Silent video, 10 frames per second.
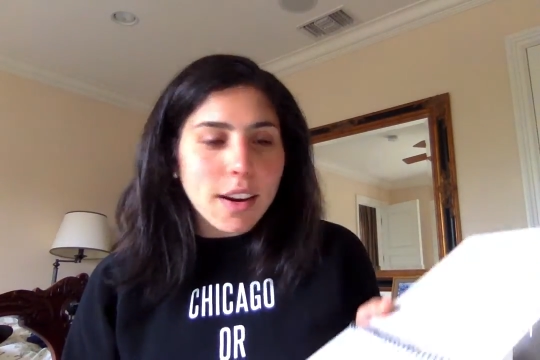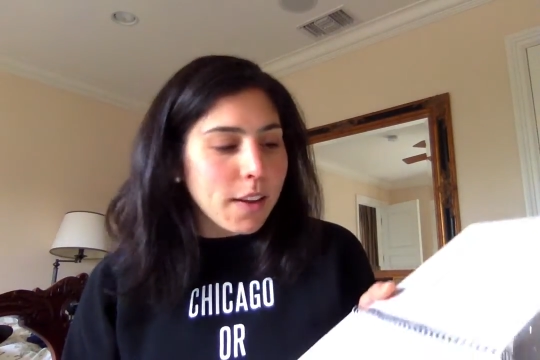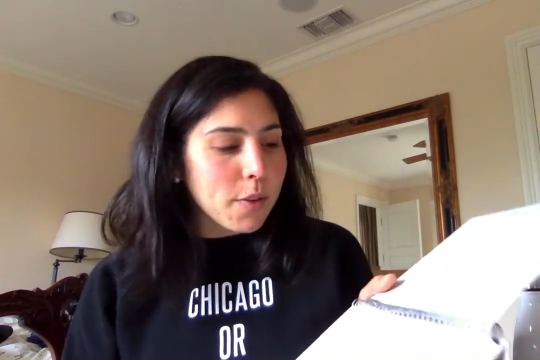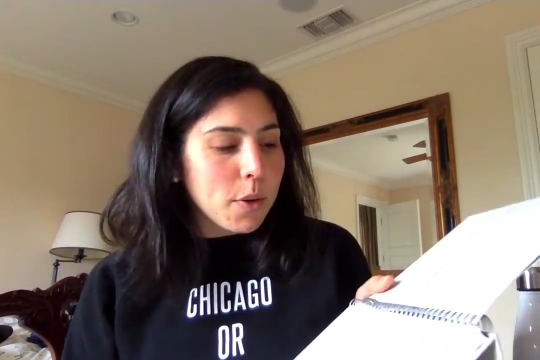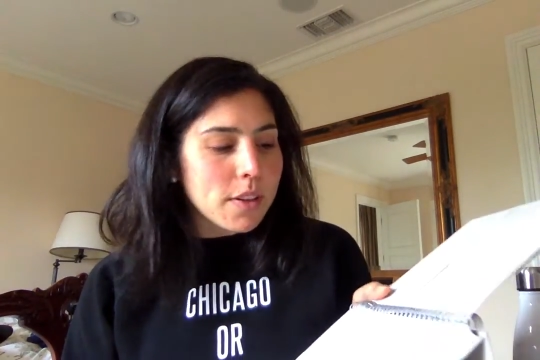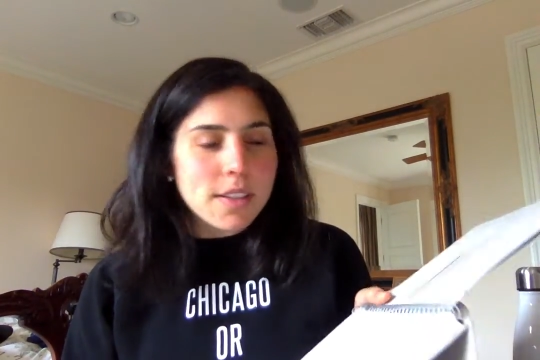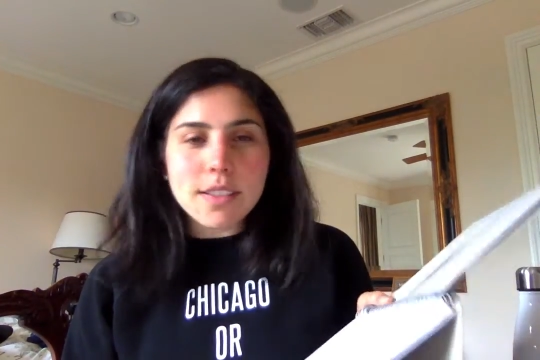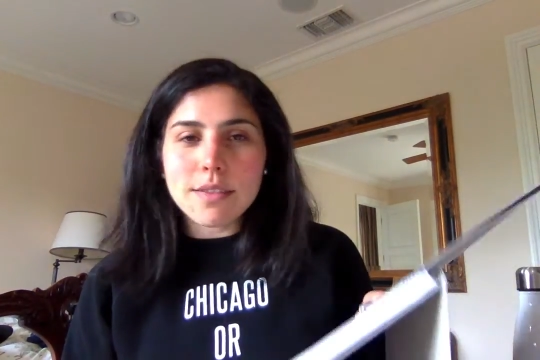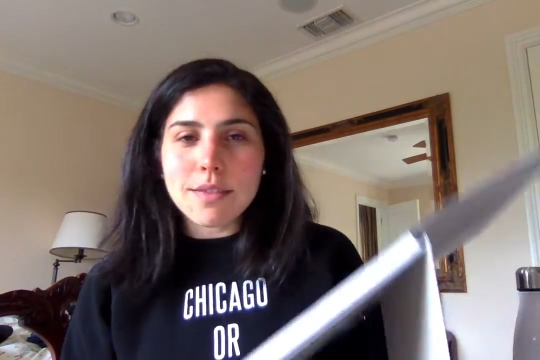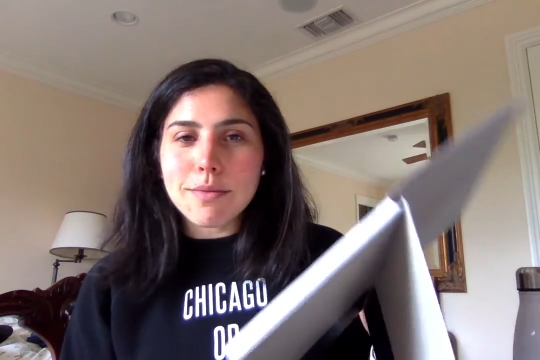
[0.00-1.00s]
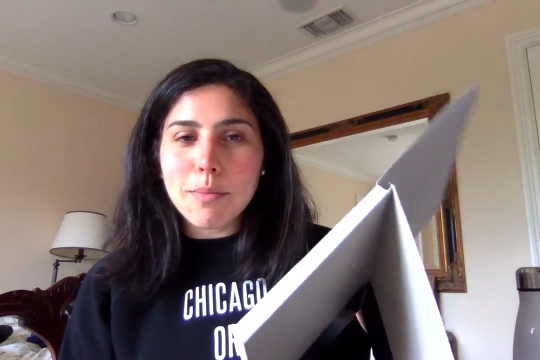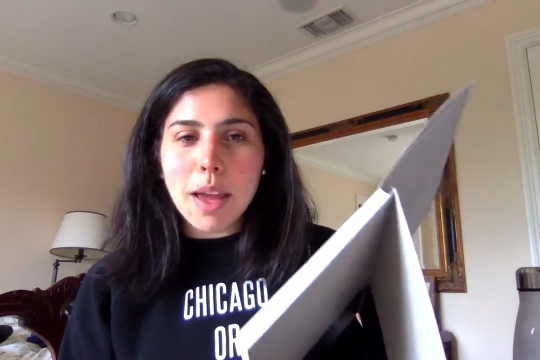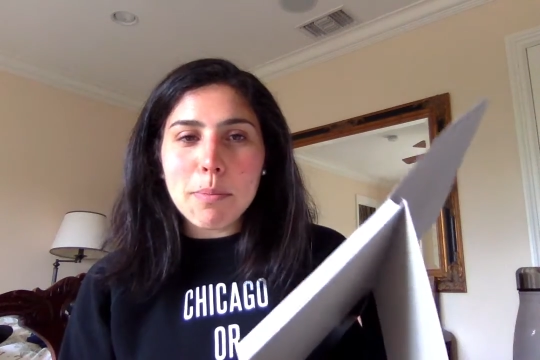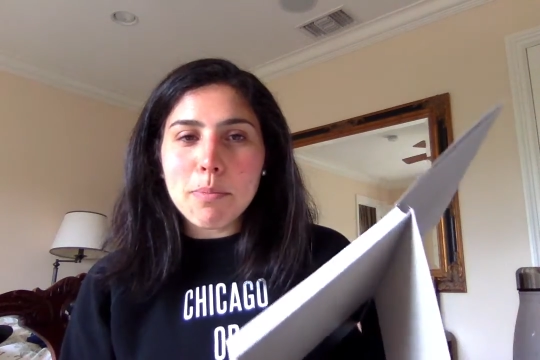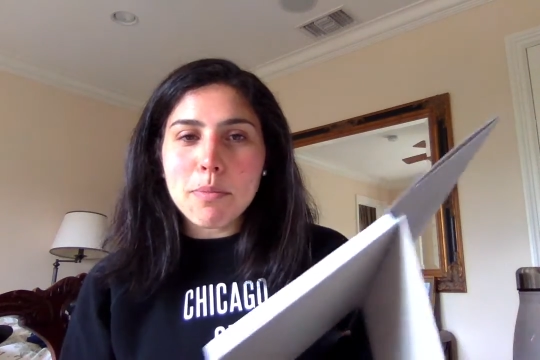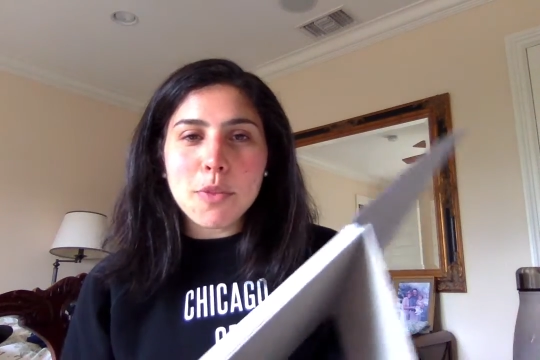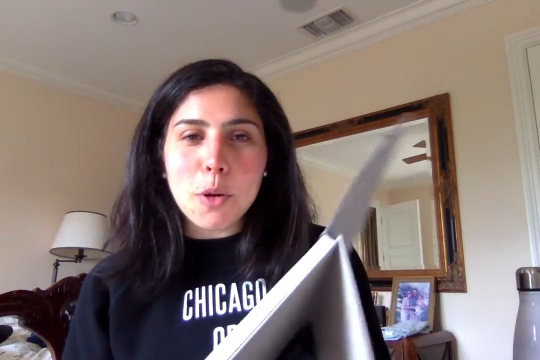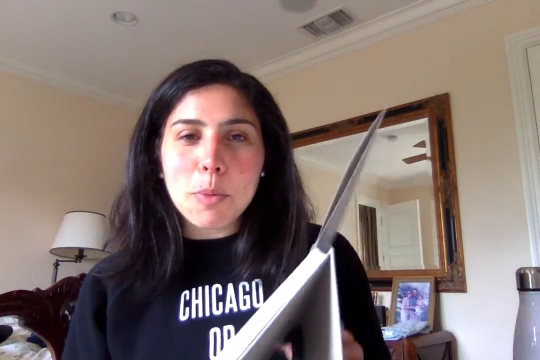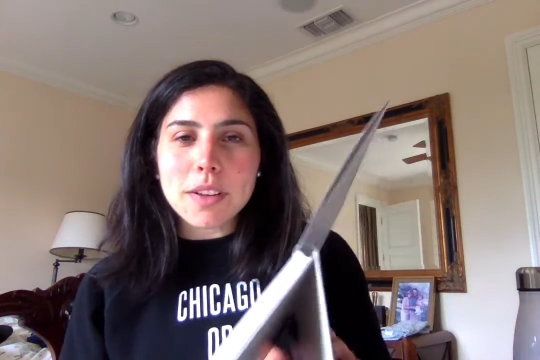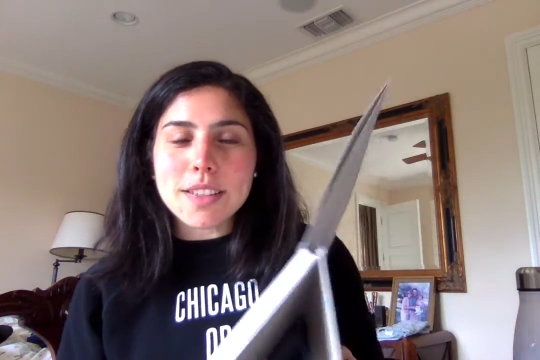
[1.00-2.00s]
of course, my
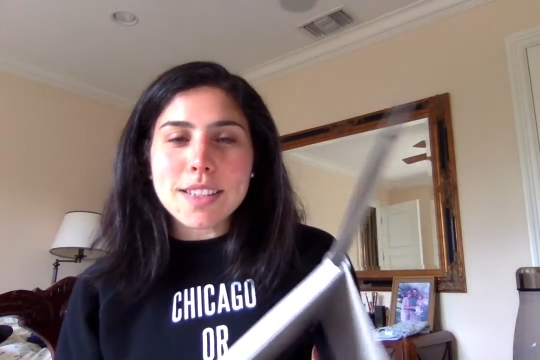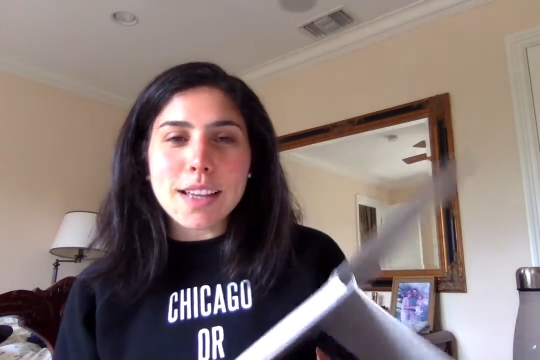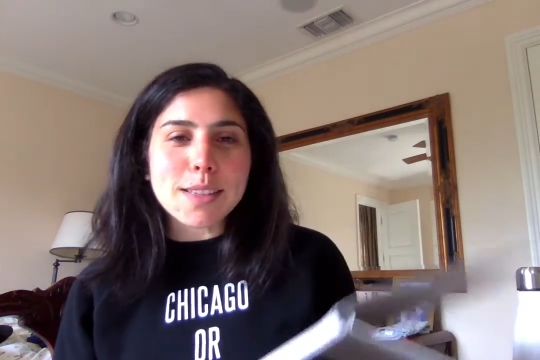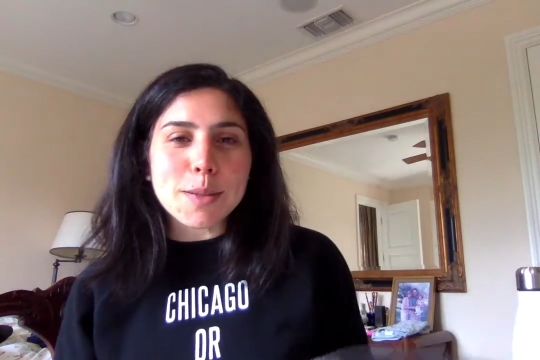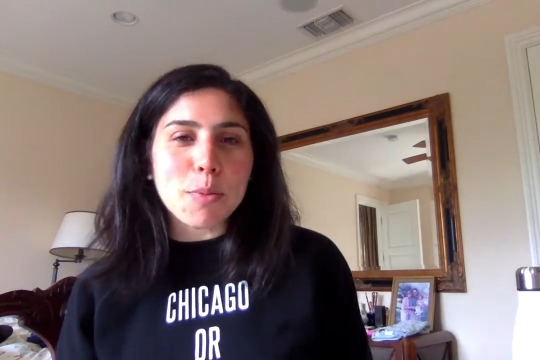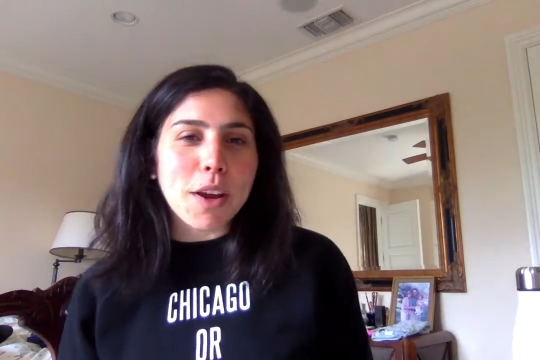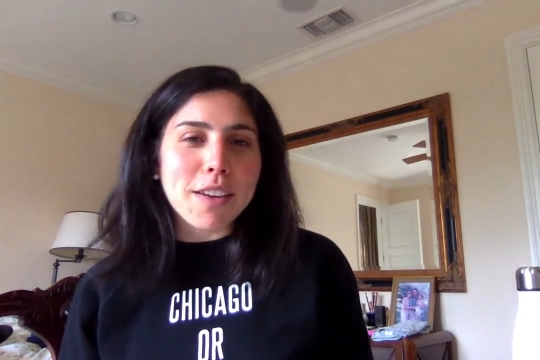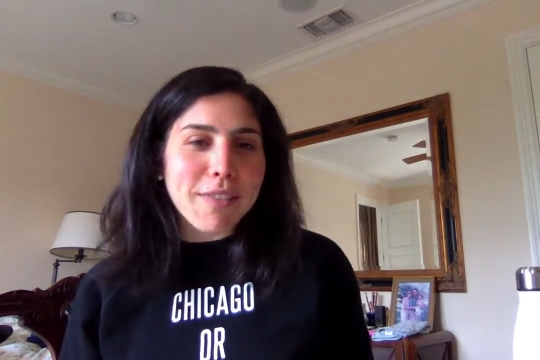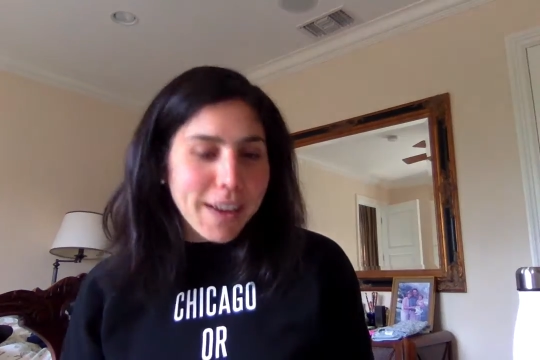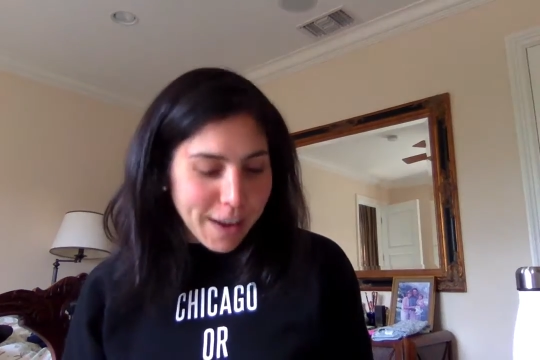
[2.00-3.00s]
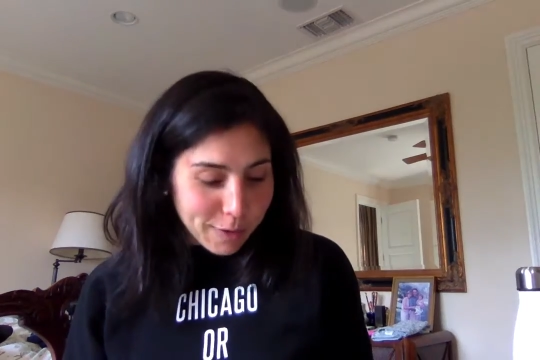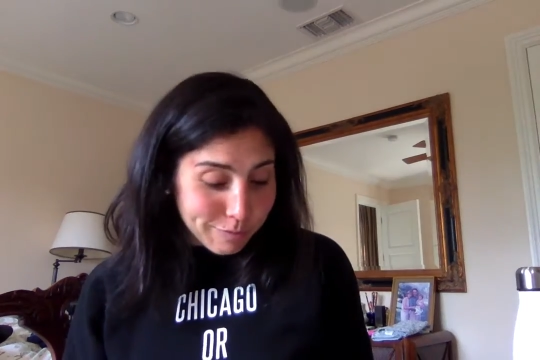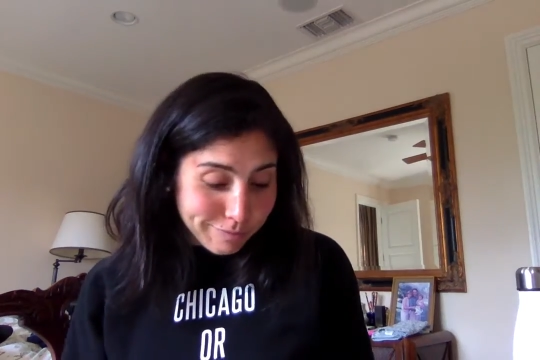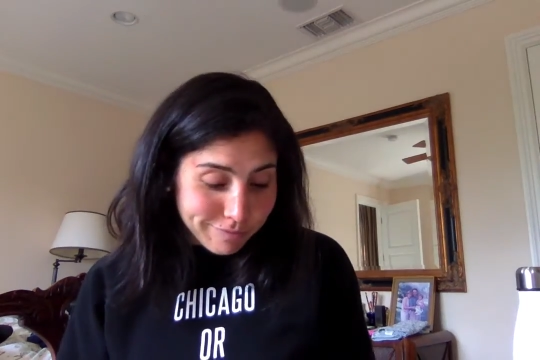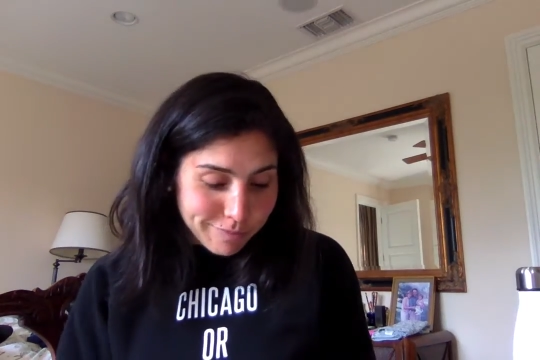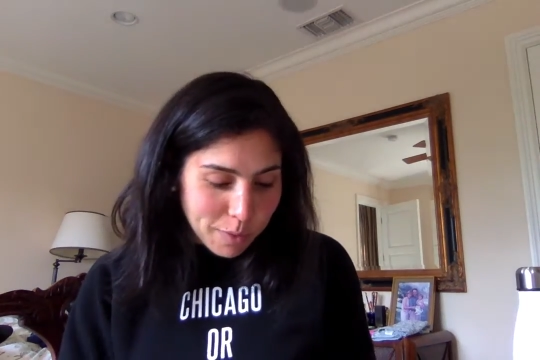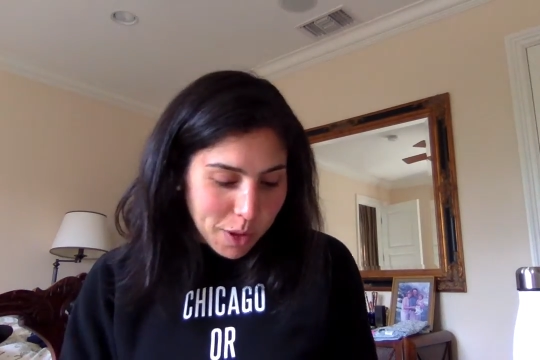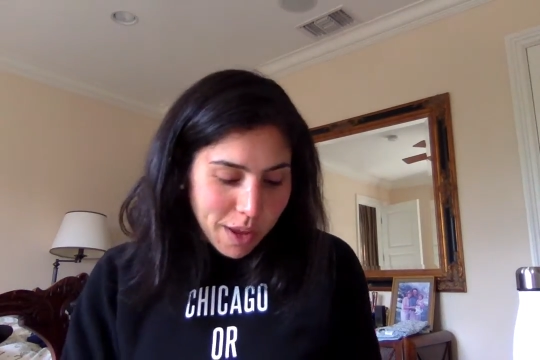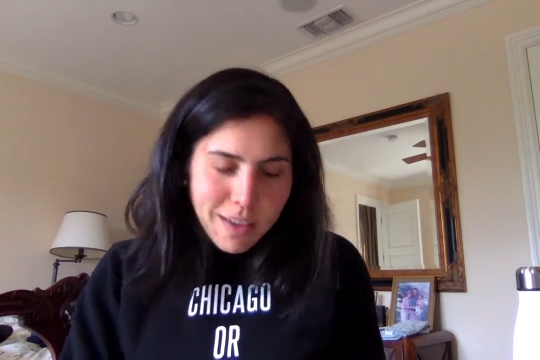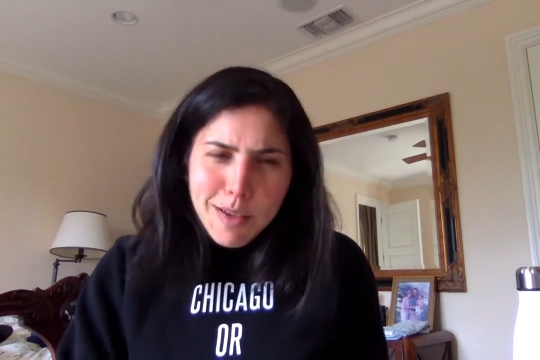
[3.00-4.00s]
notebook decides to break right now.
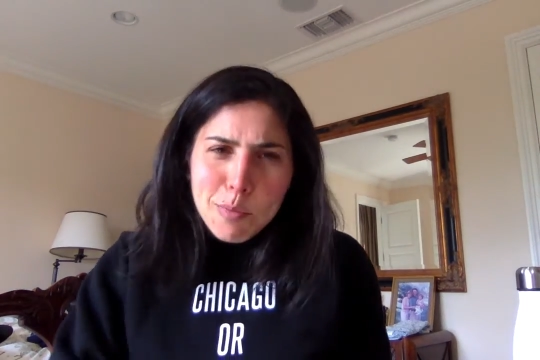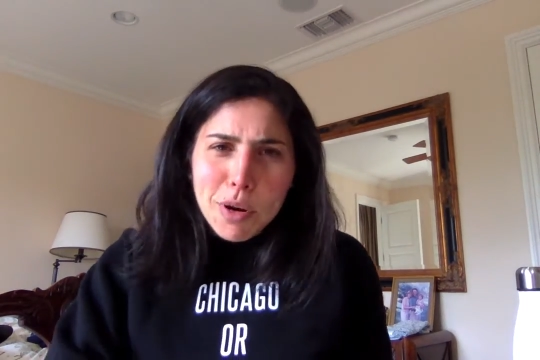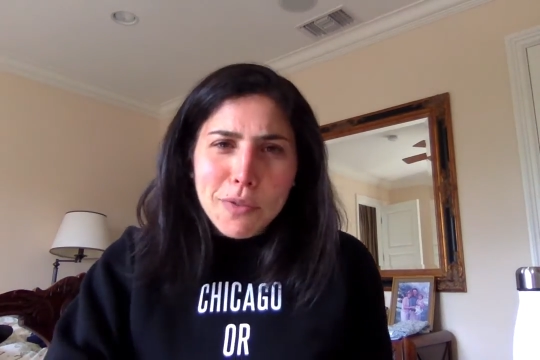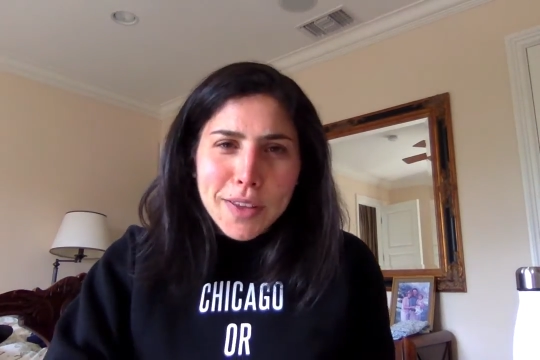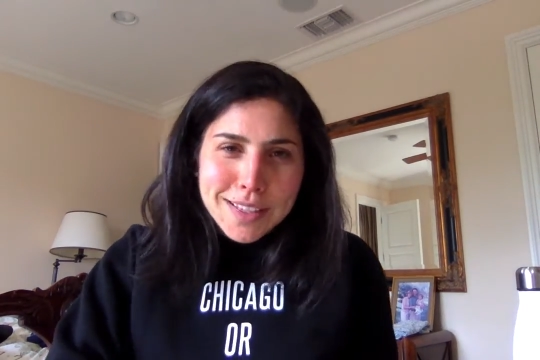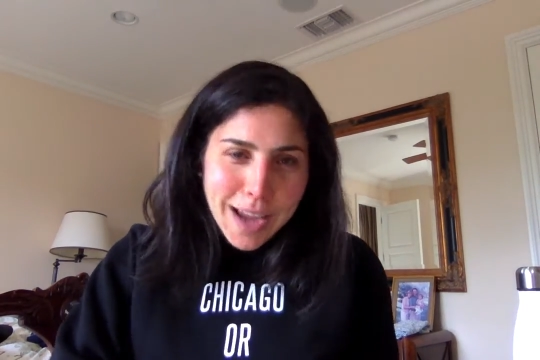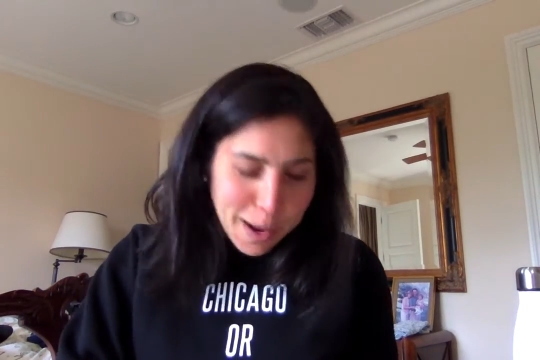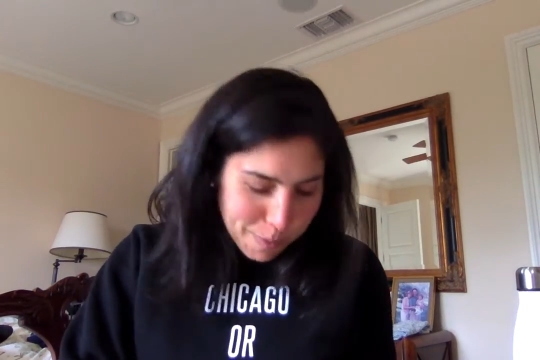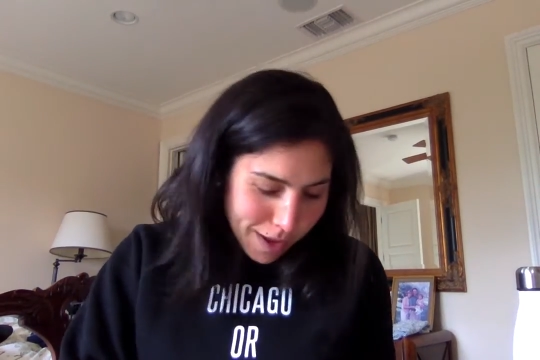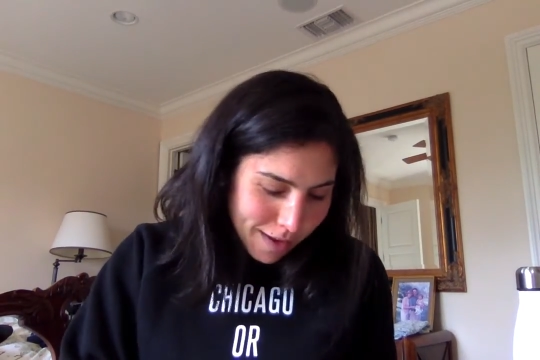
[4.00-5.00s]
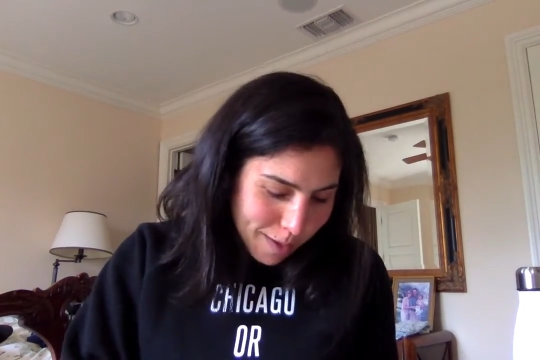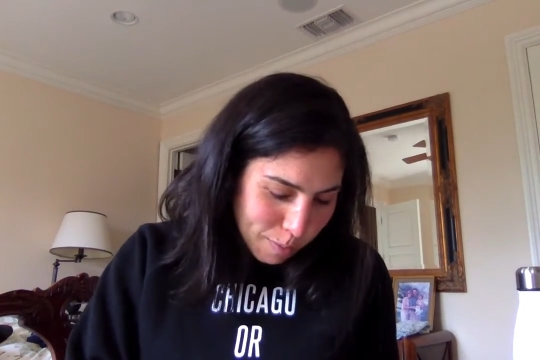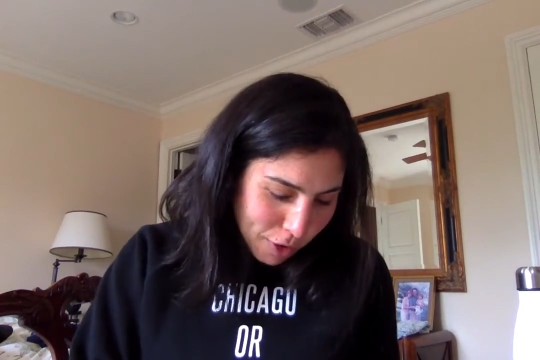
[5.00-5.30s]
Perfect timing.